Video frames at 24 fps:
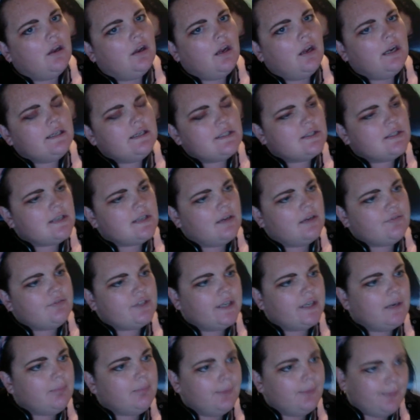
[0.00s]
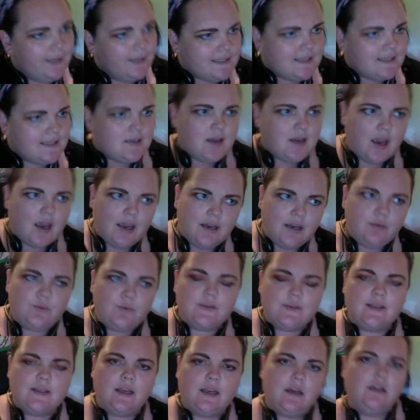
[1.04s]
just after a couple of weeks, his head
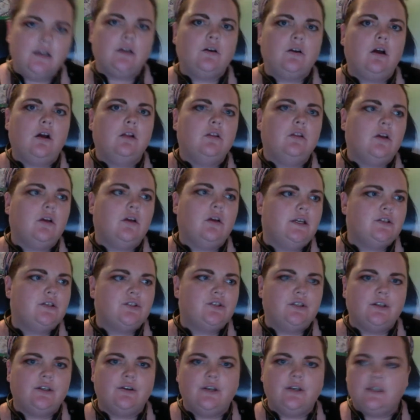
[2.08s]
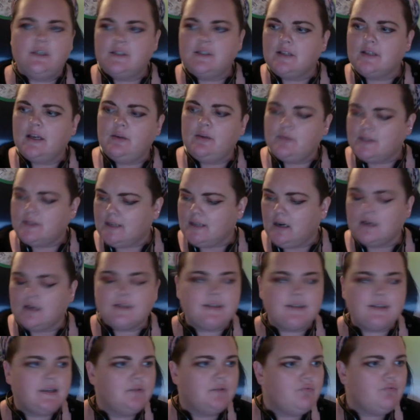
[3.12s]
was getting a lot itchier, and he was starting to
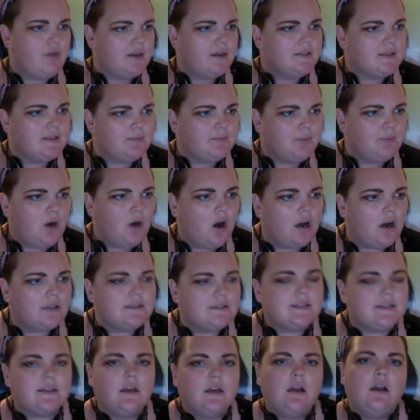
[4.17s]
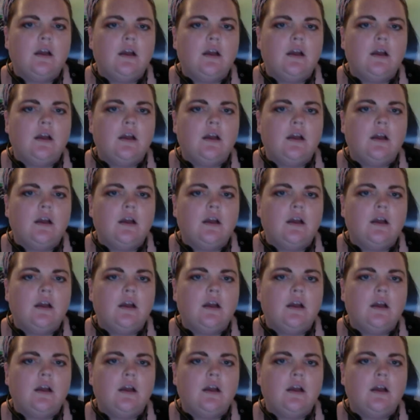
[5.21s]
see red spots.